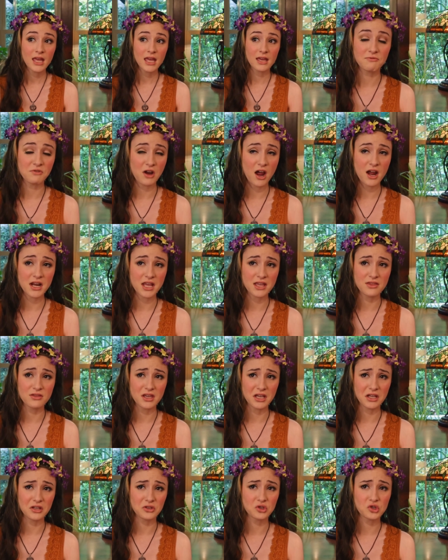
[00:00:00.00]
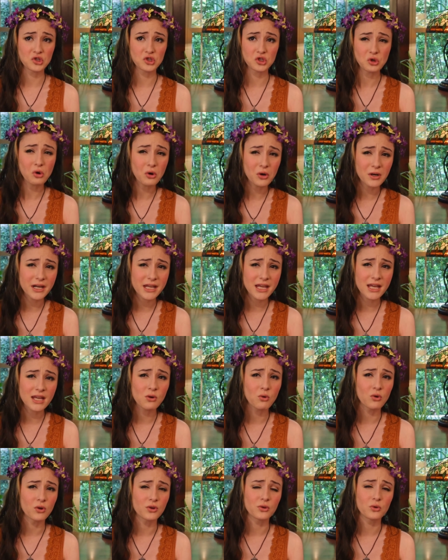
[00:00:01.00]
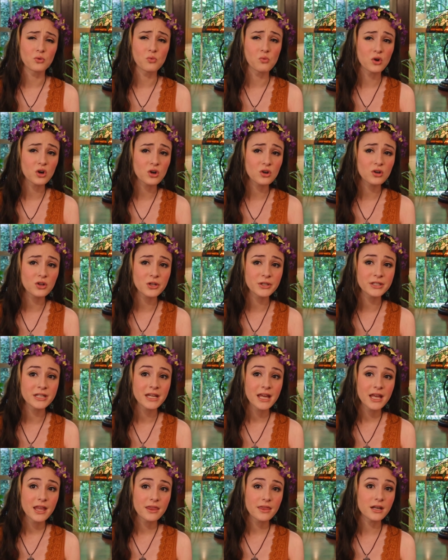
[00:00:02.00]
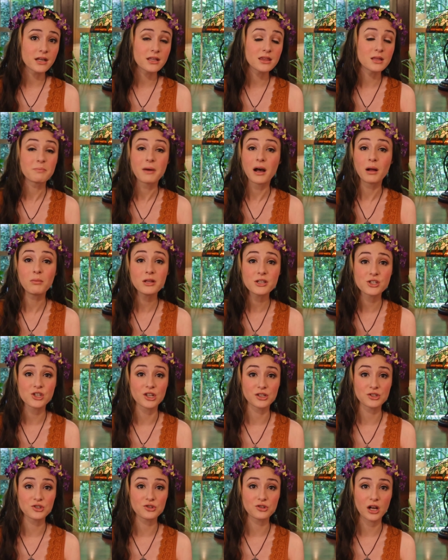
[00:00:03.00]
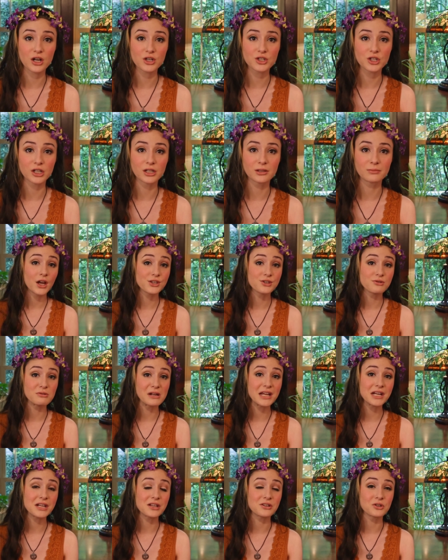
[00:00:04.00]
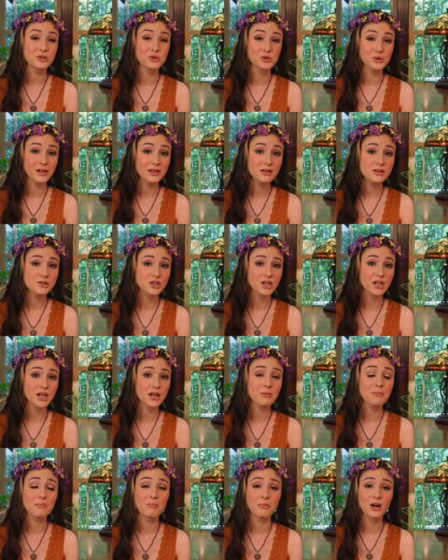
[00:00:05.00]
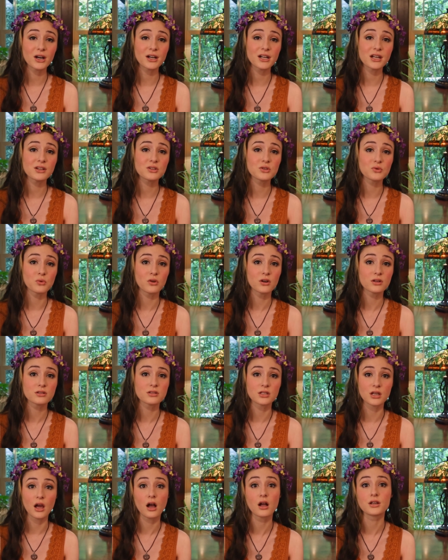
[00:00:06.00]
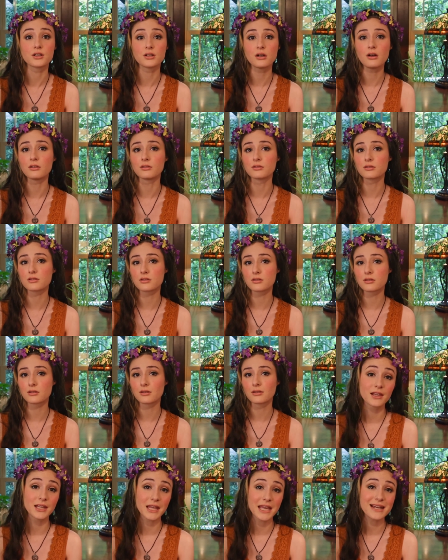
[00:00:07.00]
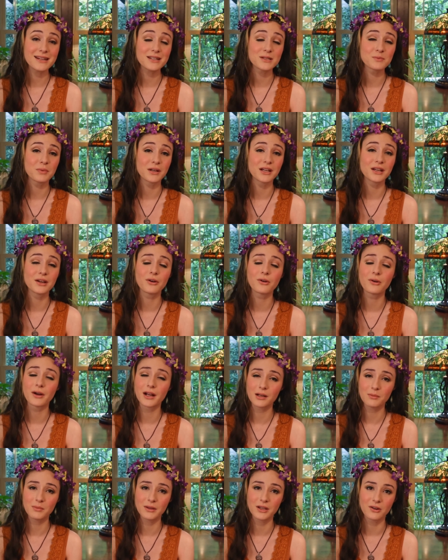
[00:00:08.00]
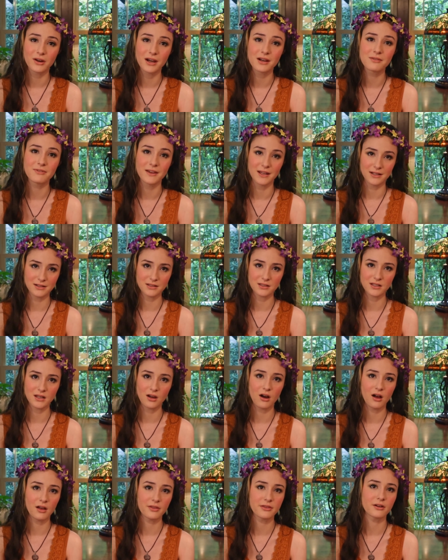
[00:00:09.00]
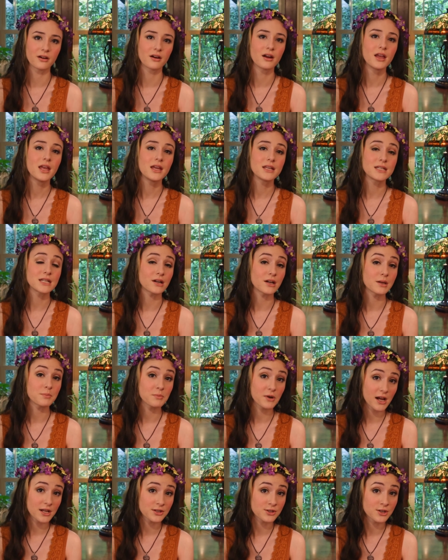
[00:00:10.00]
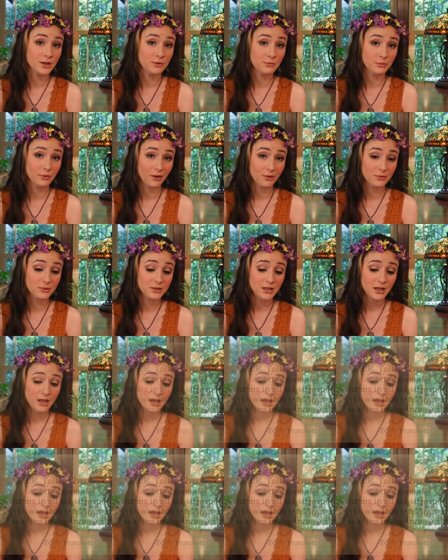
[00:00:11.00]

if not in the story or the world, then in the publishing structure, a united trilogy marketed towards young adults. The late but incredibly great fantasy author Terry Pratchett wrote,